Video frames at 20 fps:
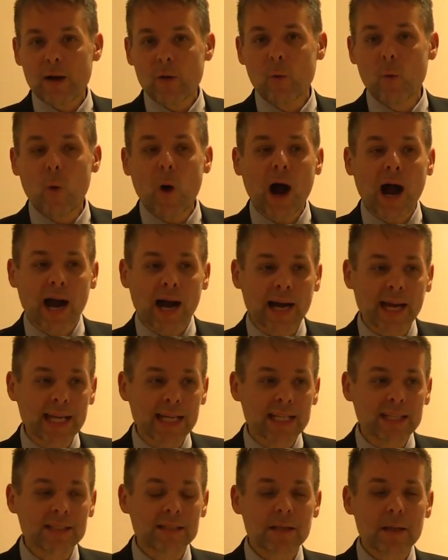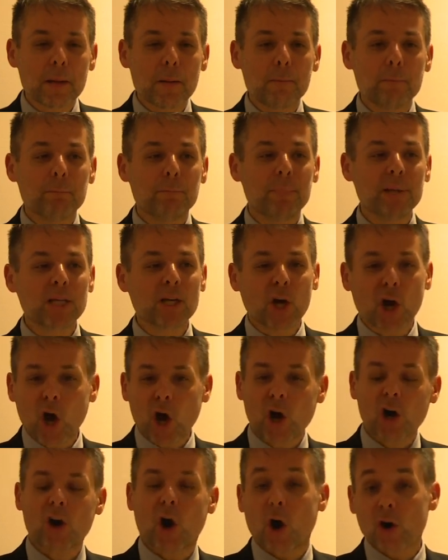Why?
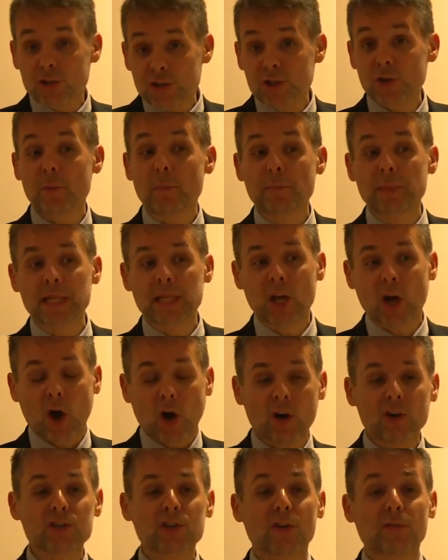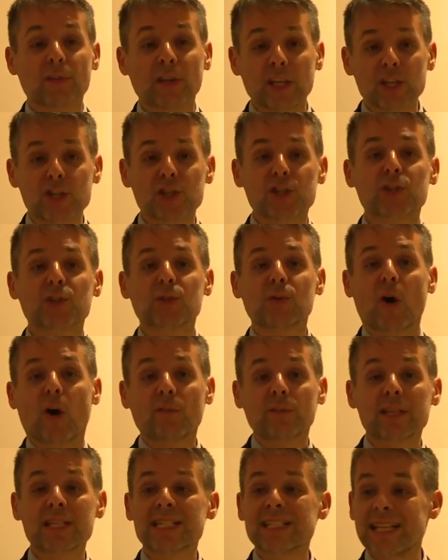because, also because of the issue
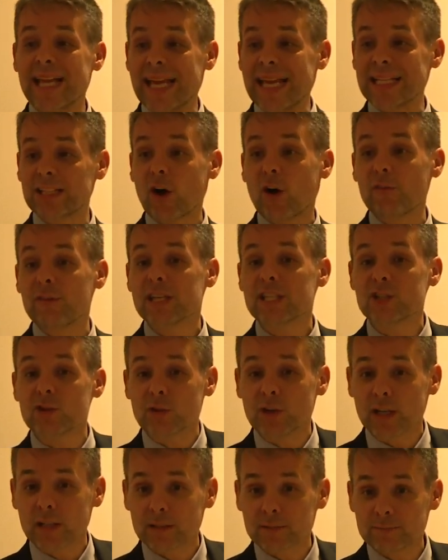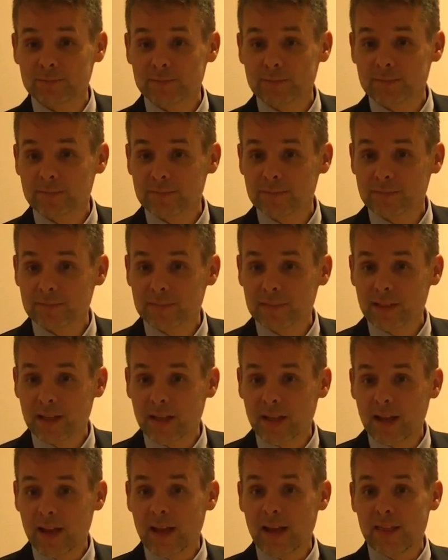of the state of Israel,
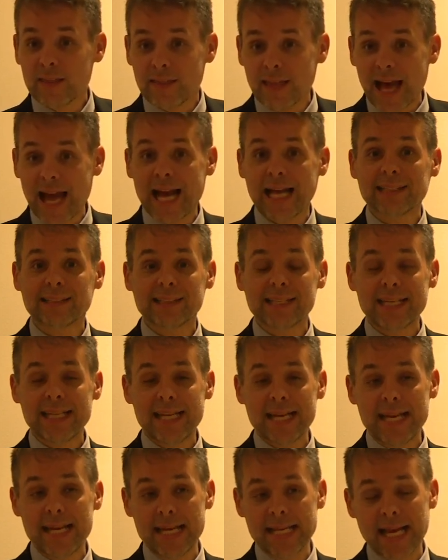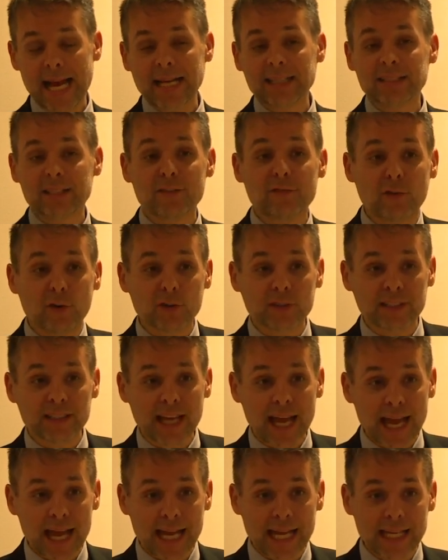that in
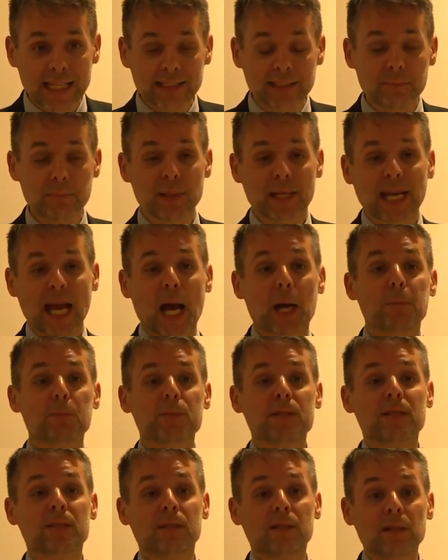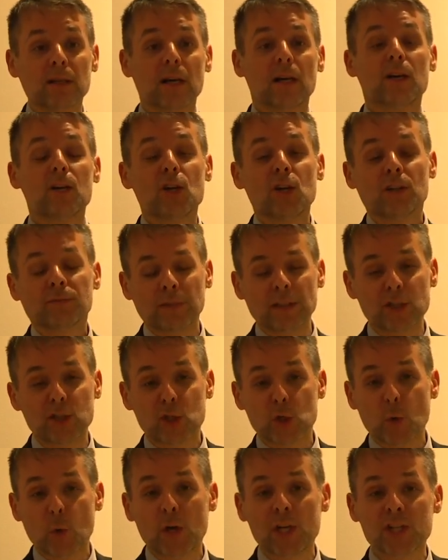1948 becomes the, the
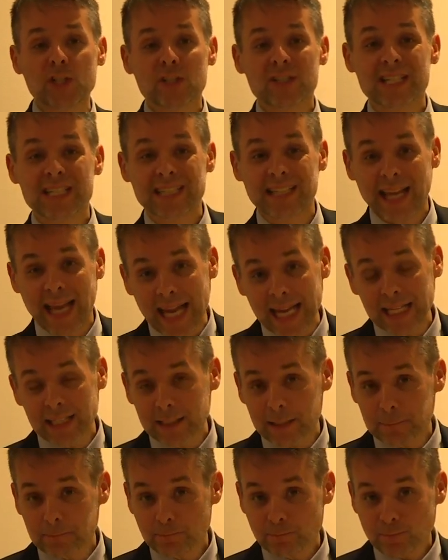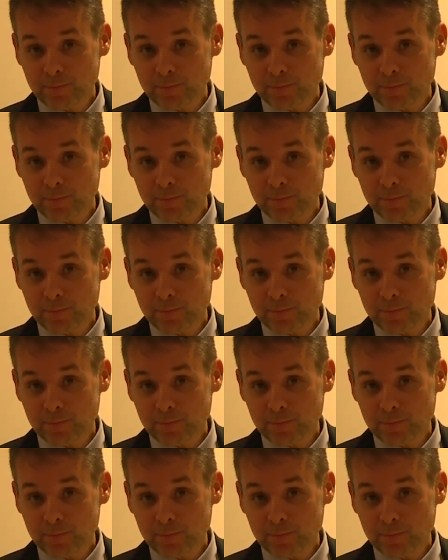Jewish state,